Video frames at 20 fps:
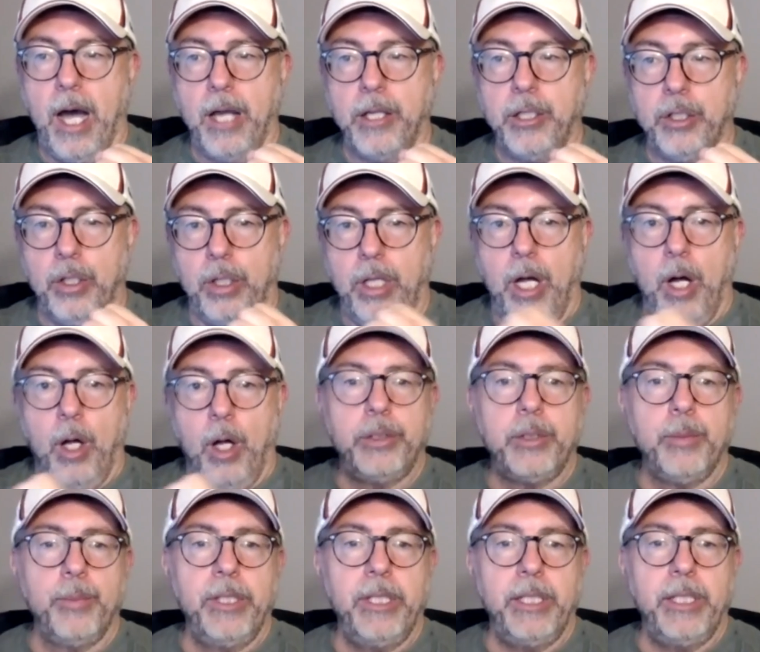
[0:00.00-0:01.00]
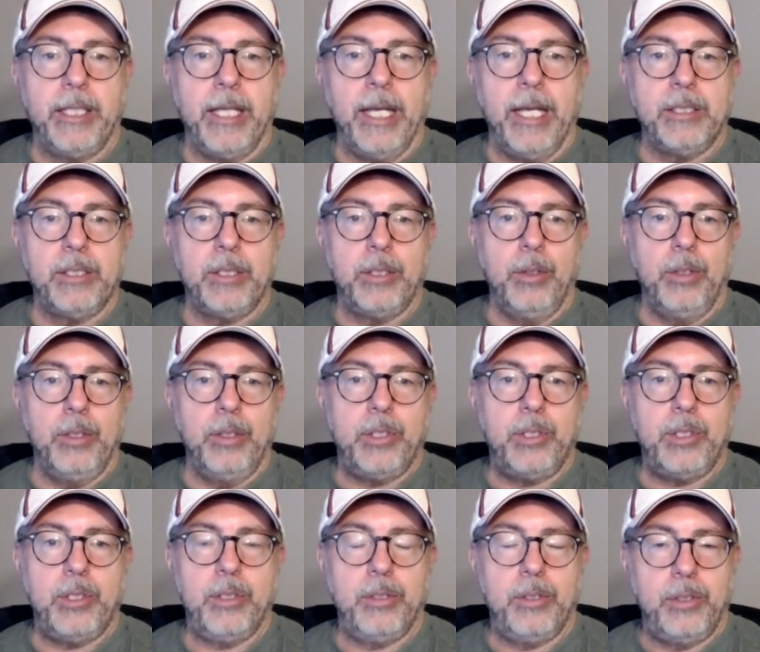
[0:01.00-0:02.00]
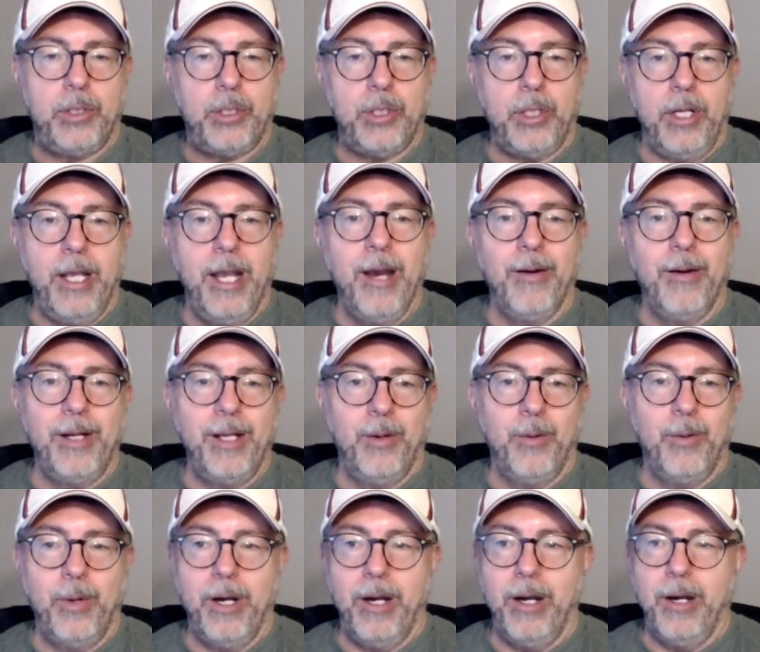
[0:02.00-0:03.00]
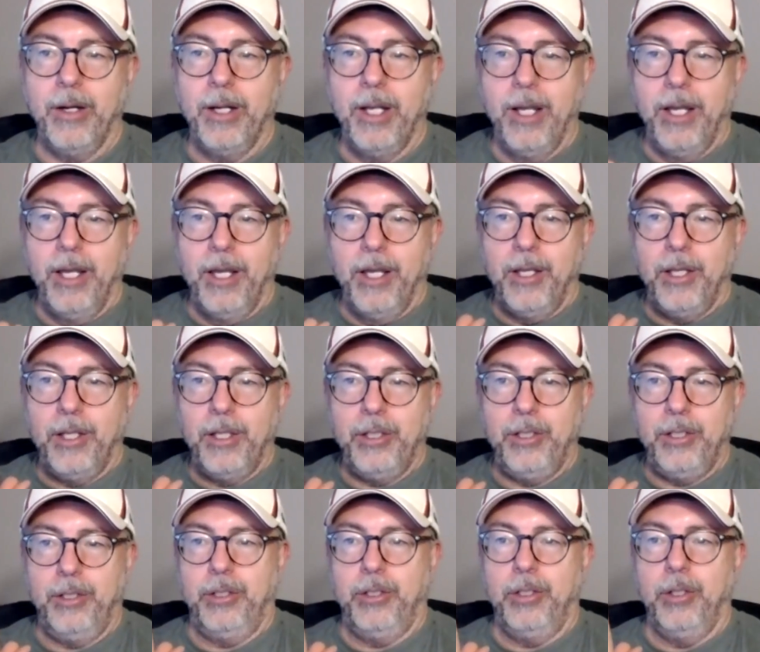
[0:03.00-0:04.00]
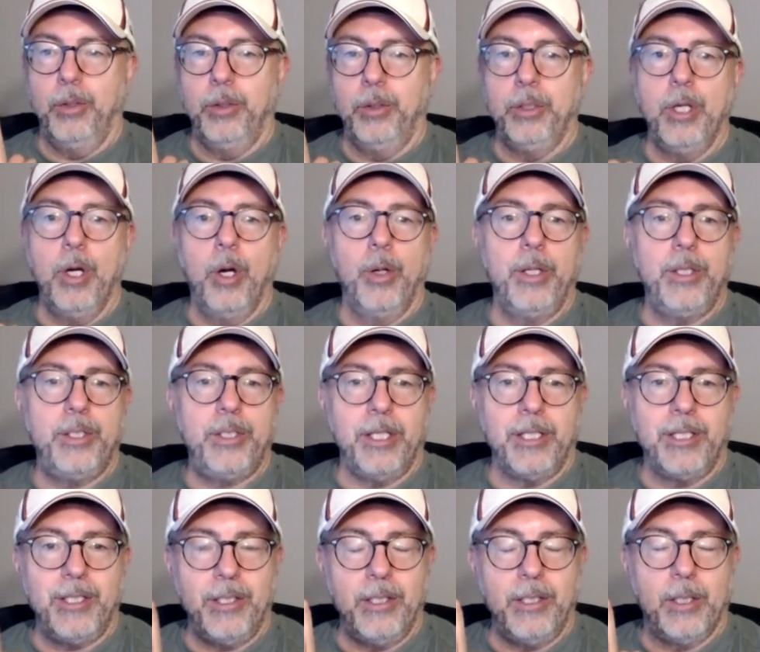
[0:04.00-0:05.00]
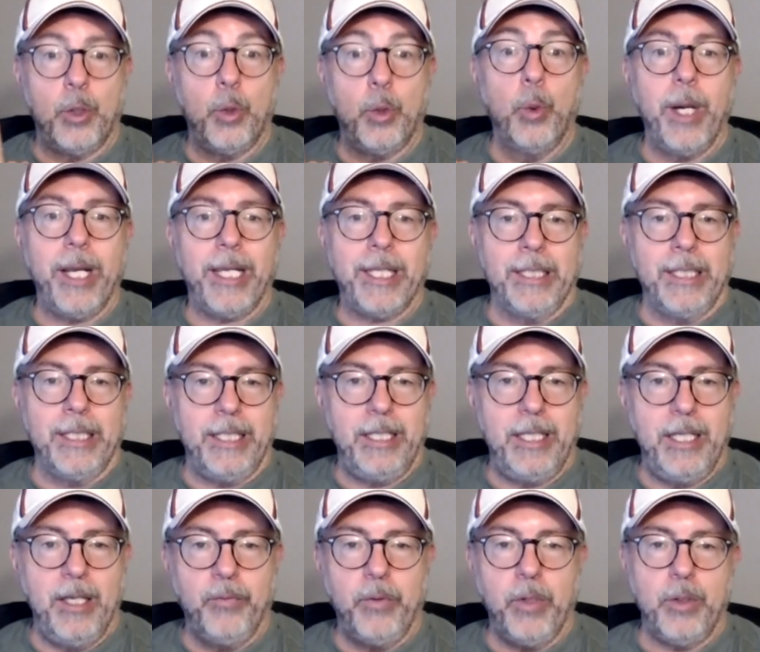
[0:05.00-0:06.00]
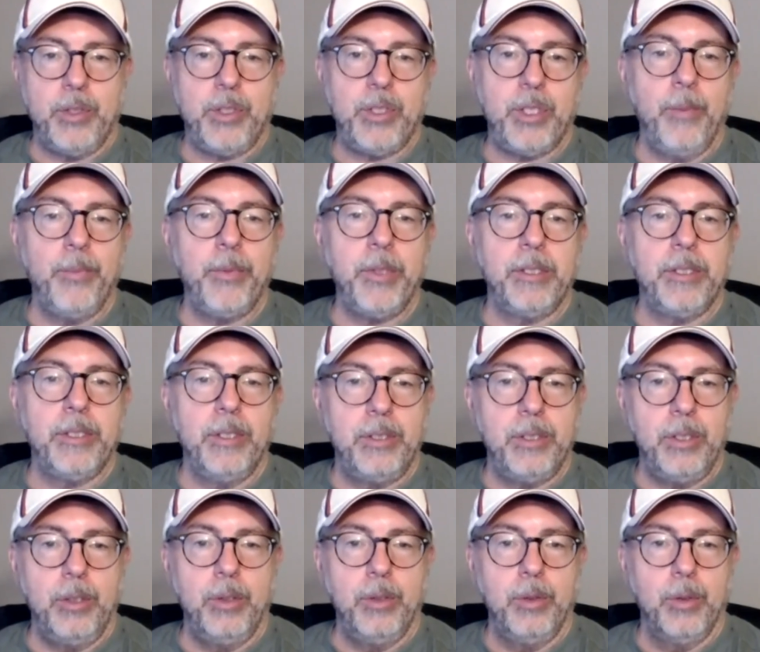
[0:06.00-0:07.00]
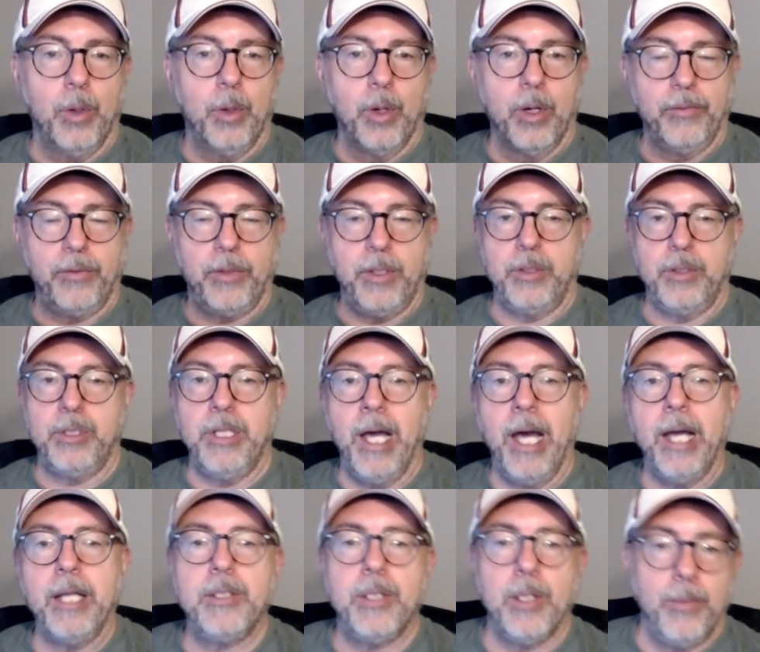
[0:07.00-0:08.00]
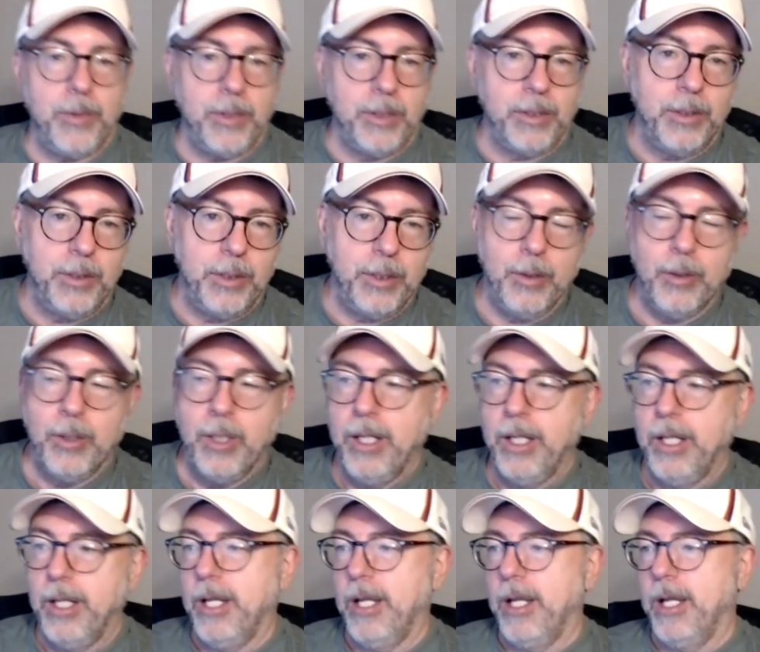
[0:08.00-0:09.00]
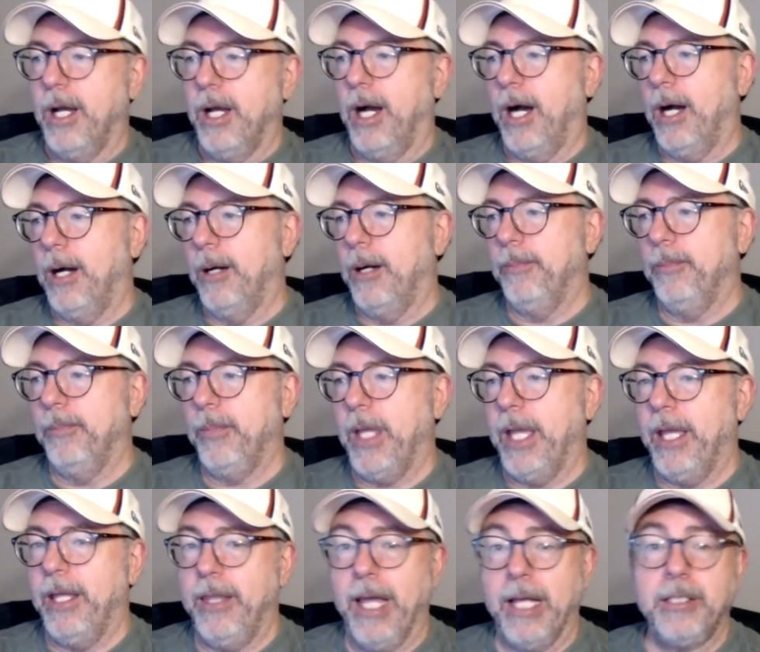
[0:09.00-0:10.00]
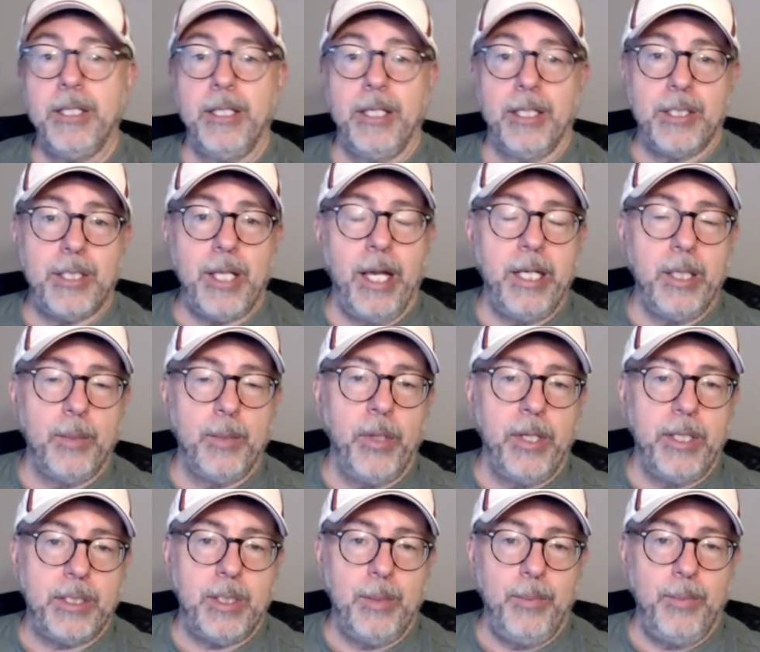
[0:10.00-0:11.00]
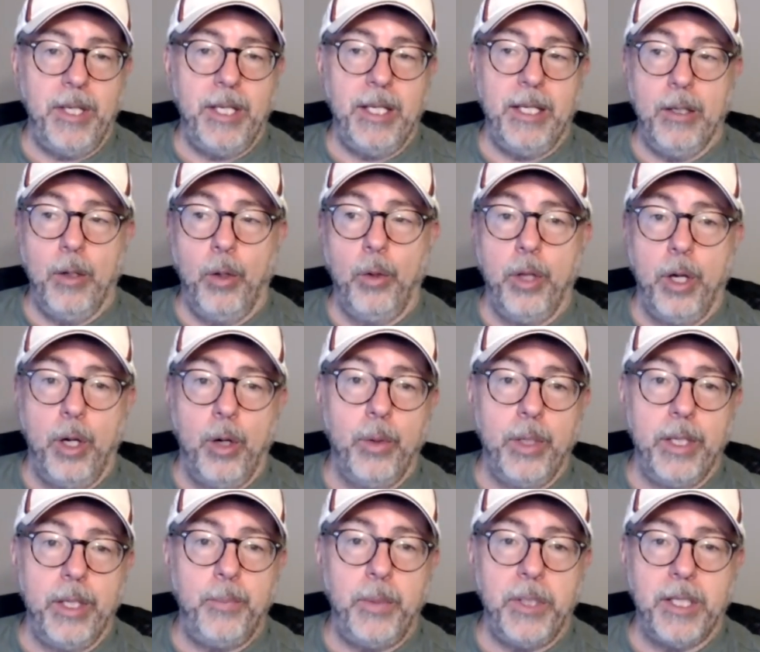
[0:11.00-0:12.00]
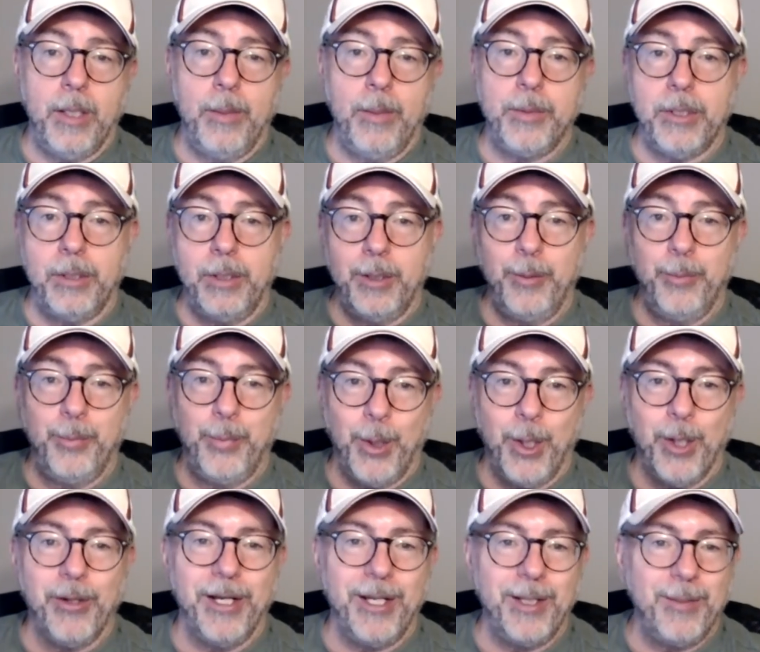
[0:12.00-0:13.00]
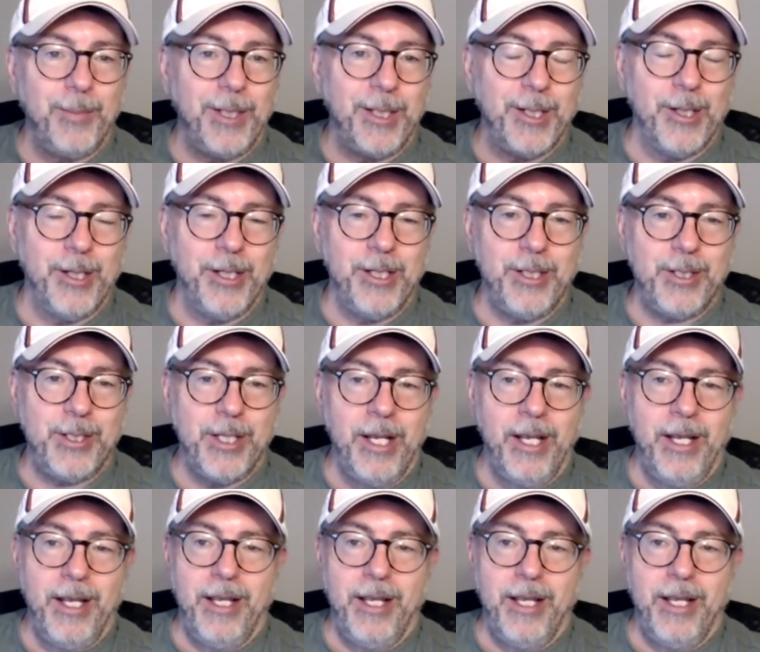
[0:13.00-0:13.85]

you'll ultimately get to this scenario where you'll notice ex- quickly if there's something to do or if there's not something to do. Um, and that's an exciting place to be, although it becomes a little boring because